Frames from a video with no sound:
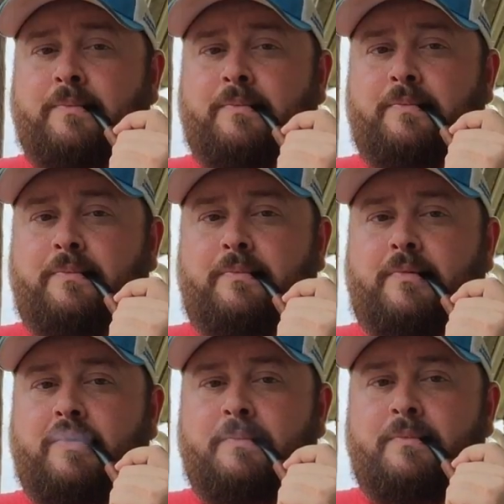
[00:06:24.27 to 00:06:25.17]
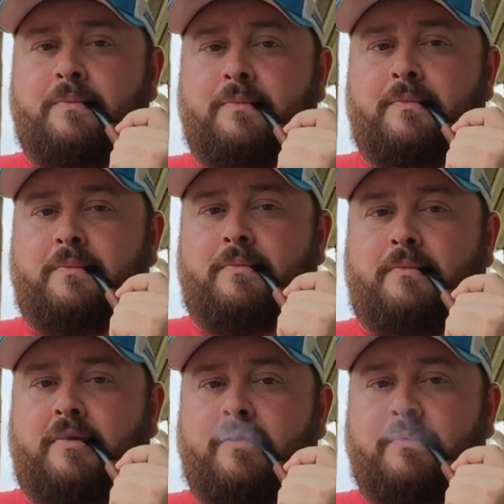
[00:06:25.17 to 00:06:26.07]

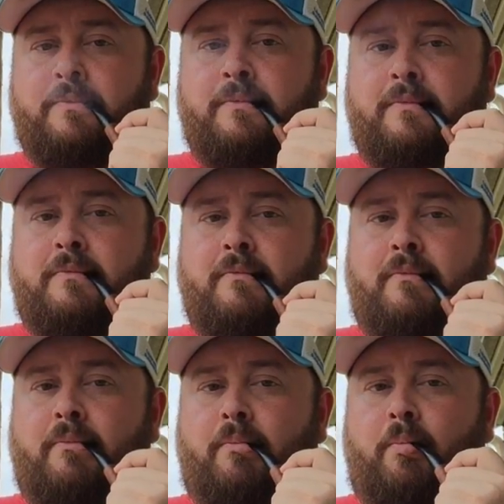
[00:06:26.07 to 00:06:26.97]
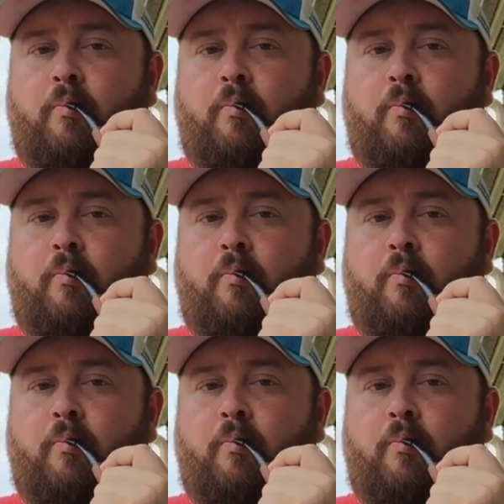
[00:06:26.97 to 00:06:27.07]
No one is speaking in this clip.